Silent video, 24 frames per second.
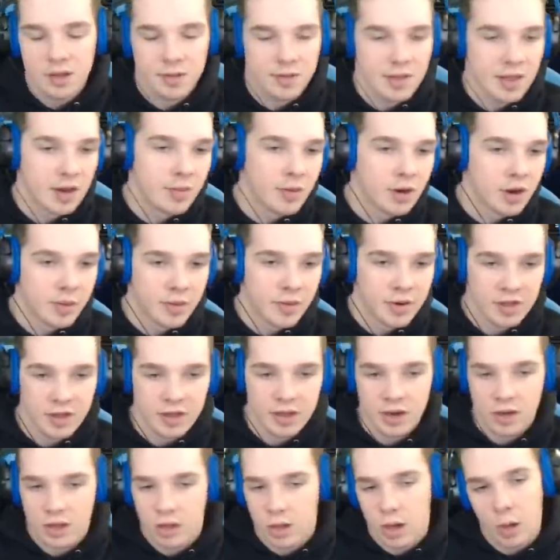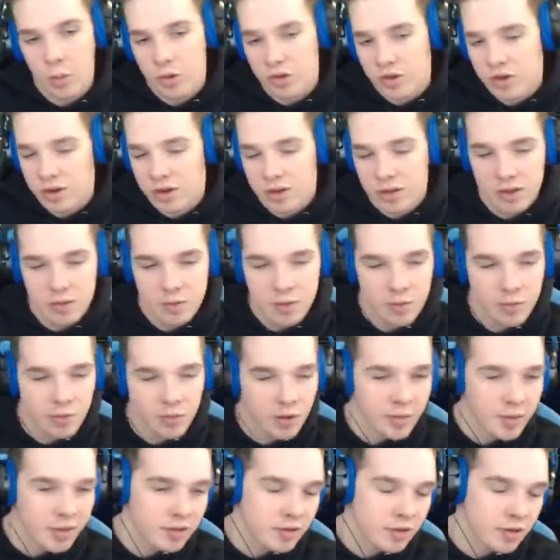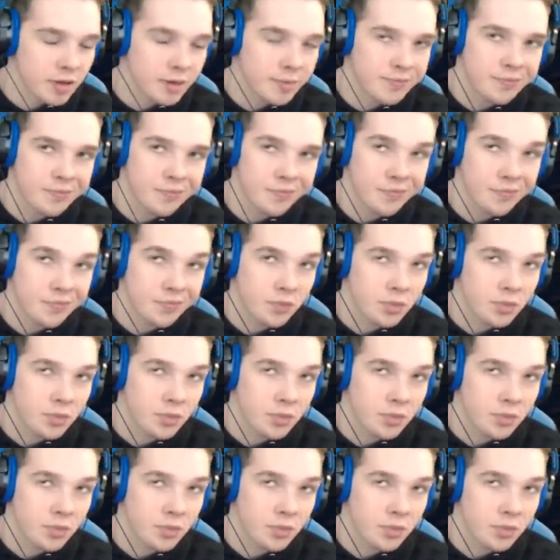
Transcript: get upset about it, but it's not going to accomplish anything is my point, basically.